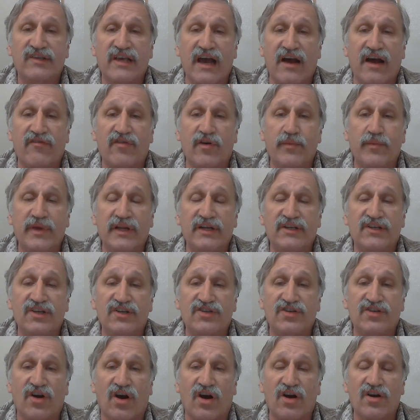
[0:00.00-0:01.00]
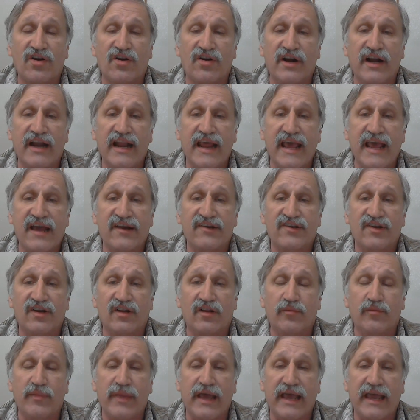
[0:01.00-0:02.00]
government to charter a
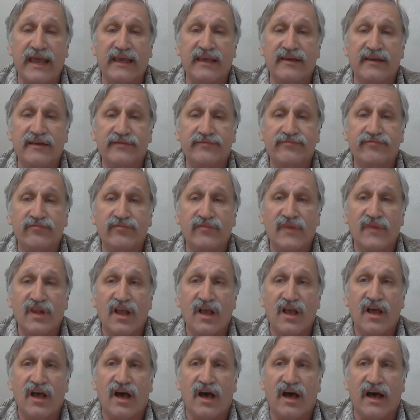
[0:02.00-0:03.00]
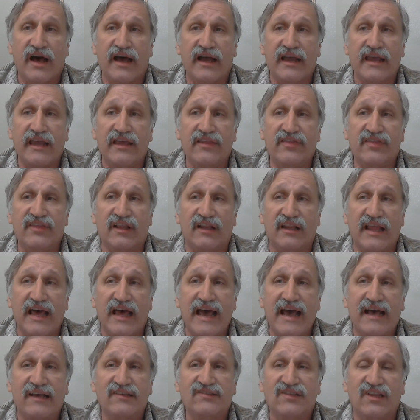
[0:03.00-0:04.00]
national bank. Uh, in the
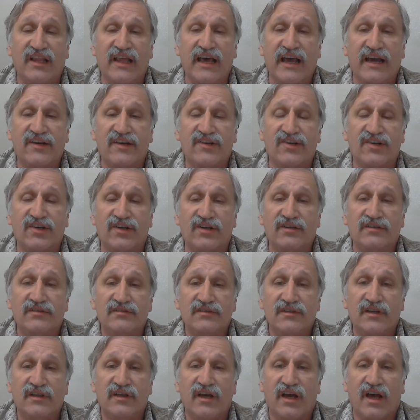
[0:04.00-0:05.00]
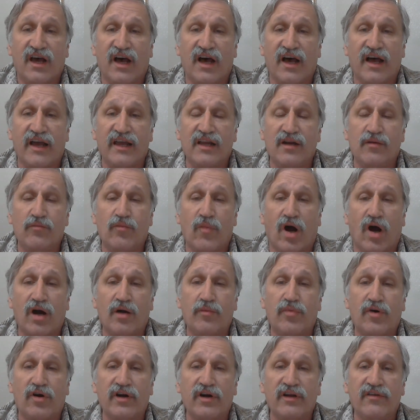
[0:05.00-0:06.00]
last lecture, uh, in
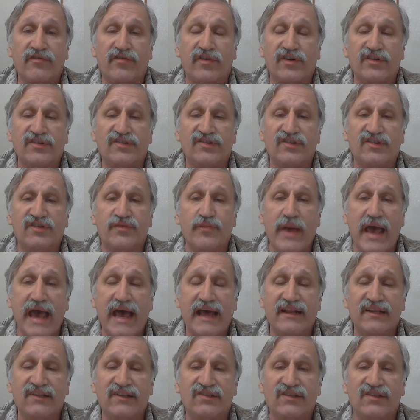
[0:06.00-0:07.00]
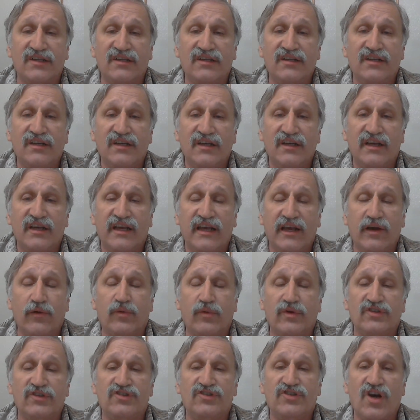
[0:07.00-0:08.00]
Marbury versus Madison, it
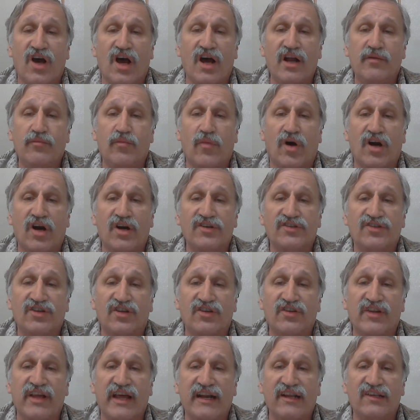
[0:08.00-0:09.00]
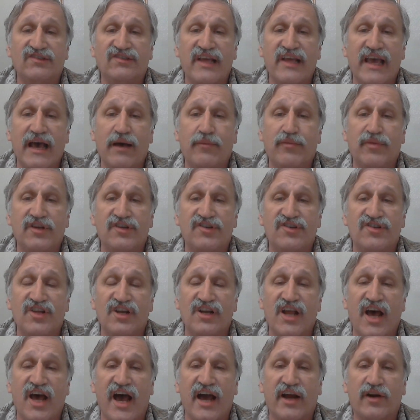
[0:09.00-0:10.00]
was John Marshall that established
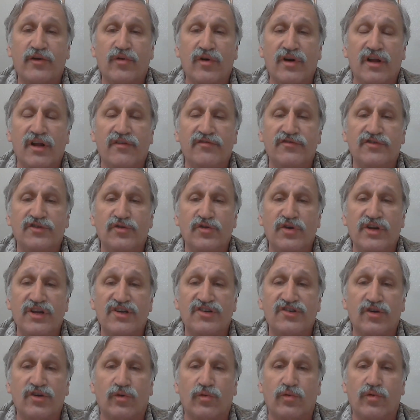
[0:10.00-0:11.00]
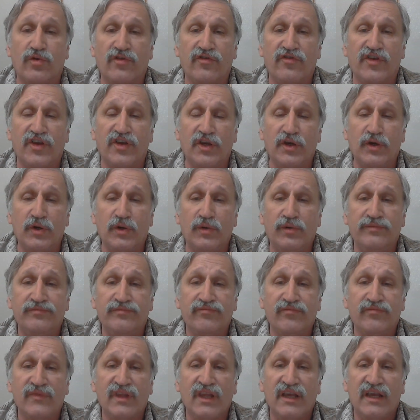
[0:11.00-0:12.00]
the doctrine of judicial review
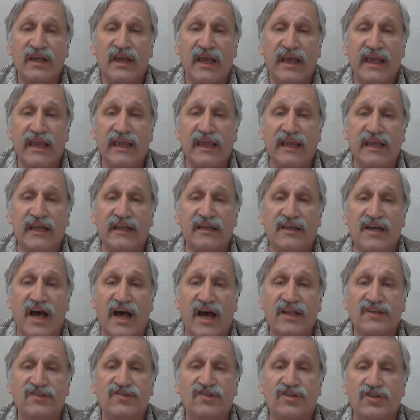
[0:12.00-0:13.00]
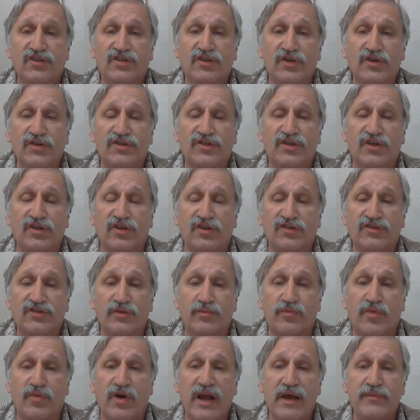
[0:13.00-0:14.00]
and constitutional
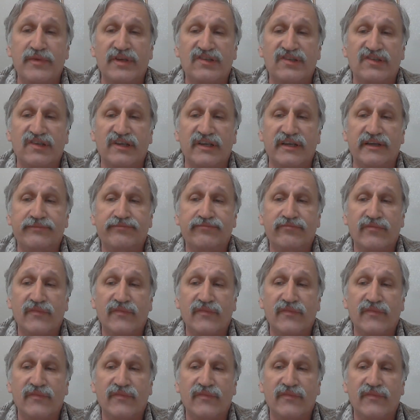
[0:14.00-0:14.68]
supremacy.